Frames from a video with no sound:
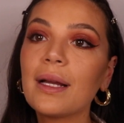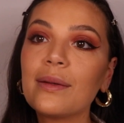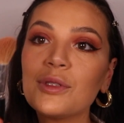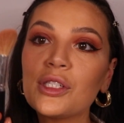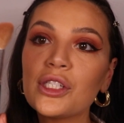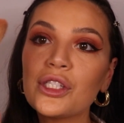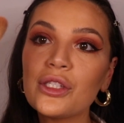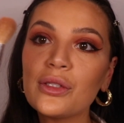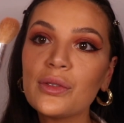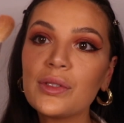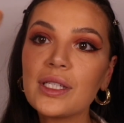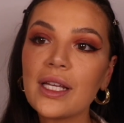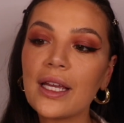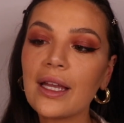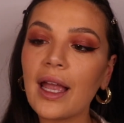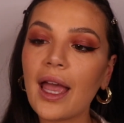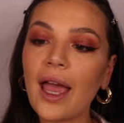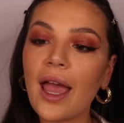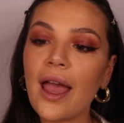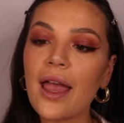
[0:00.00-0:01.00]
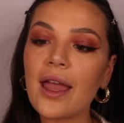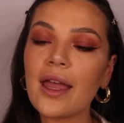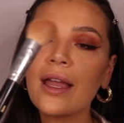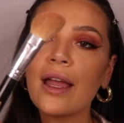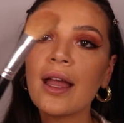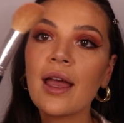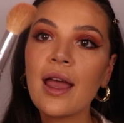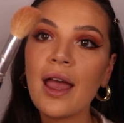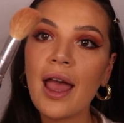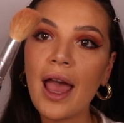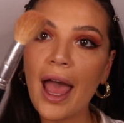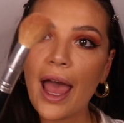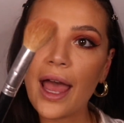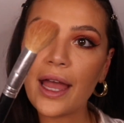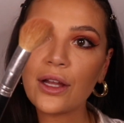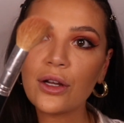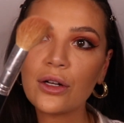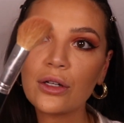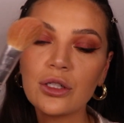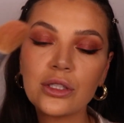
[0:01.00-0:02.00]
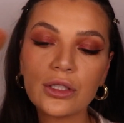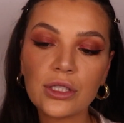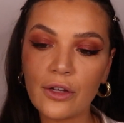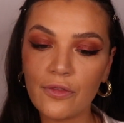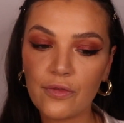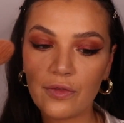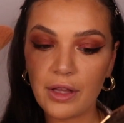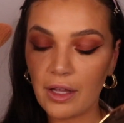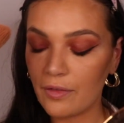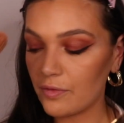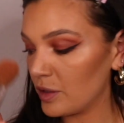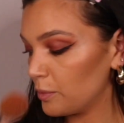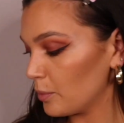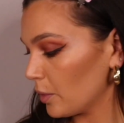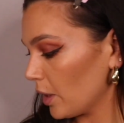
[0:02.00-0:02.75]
I'm just using a angled fluffy